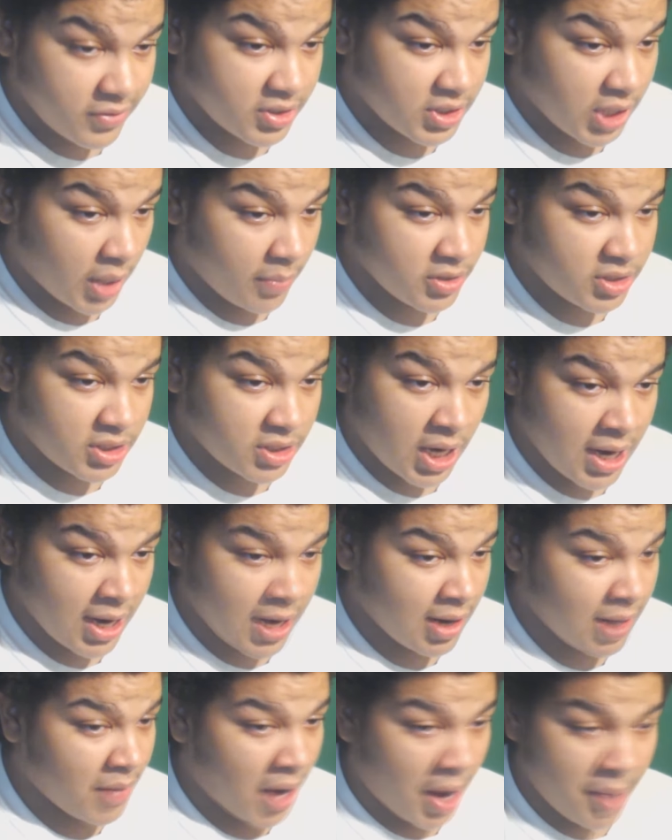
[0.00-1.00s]
for
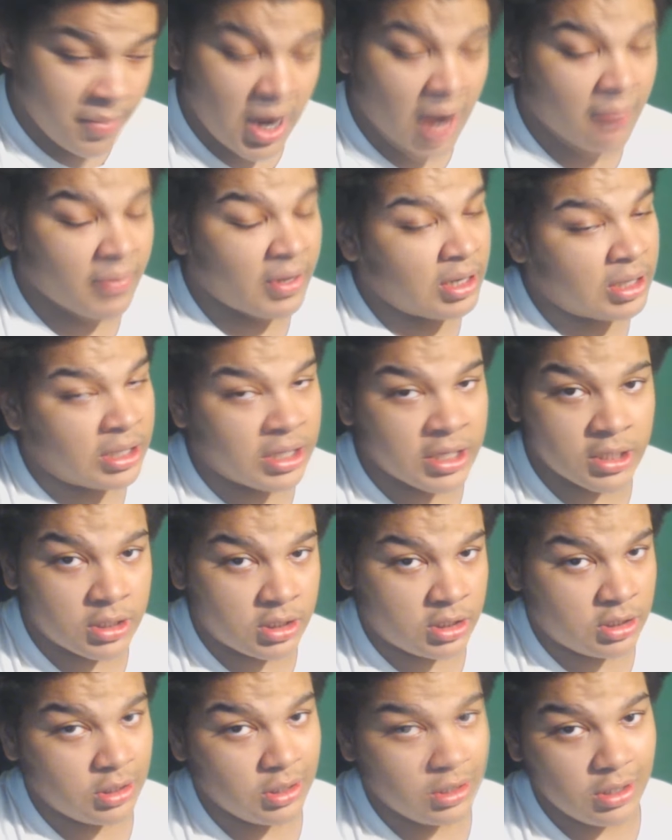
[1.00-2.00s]
summertime, I'm I'm at
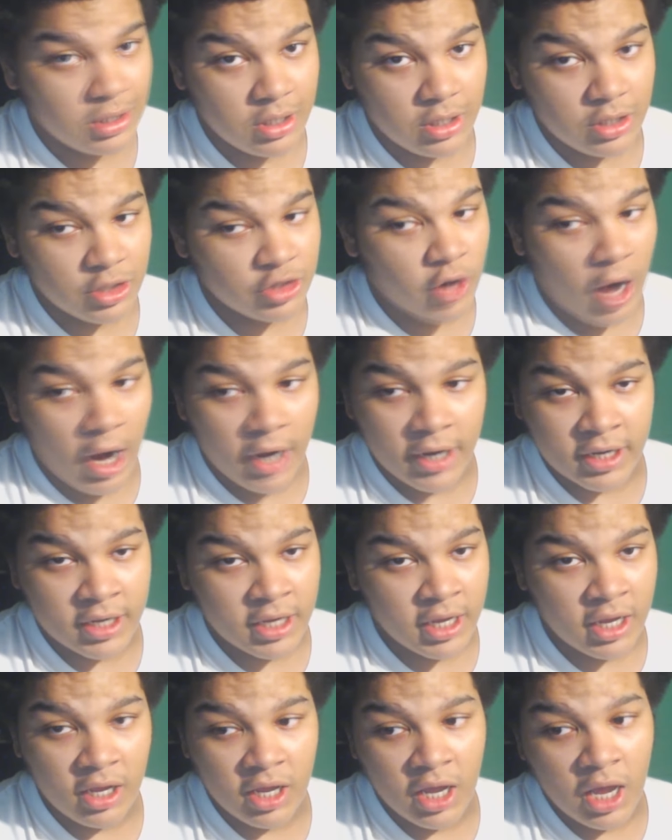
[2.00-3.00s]
least trying
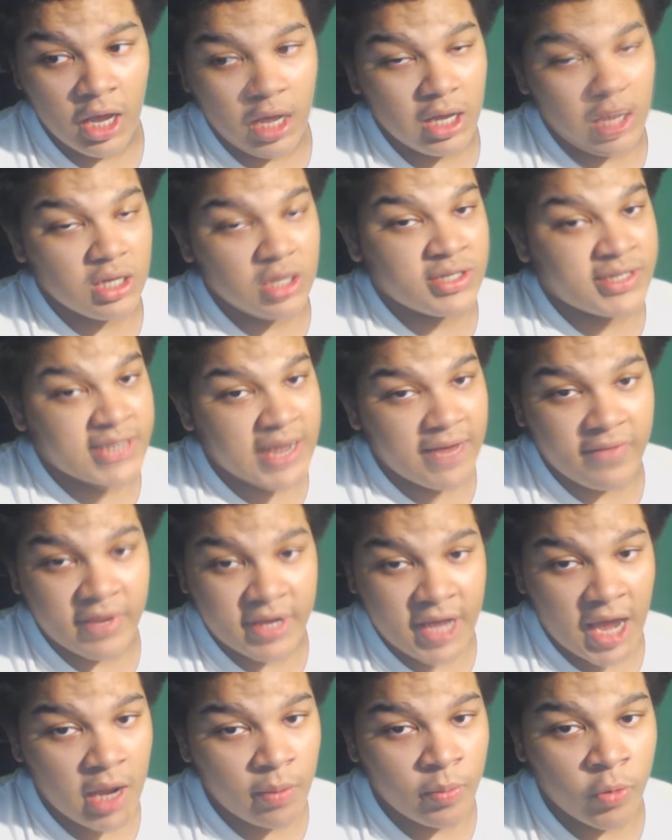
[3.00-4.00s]
to get
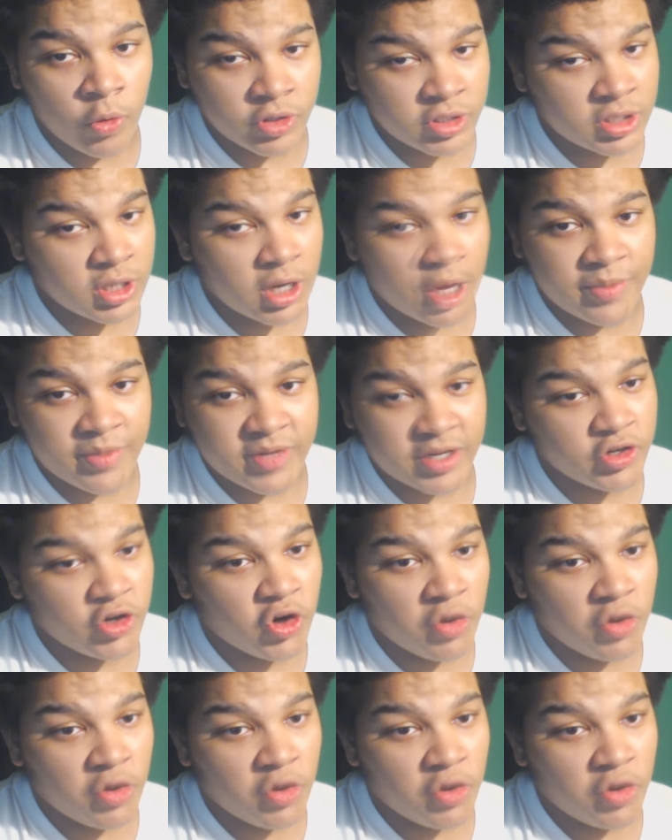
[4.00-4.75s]
7k more subs.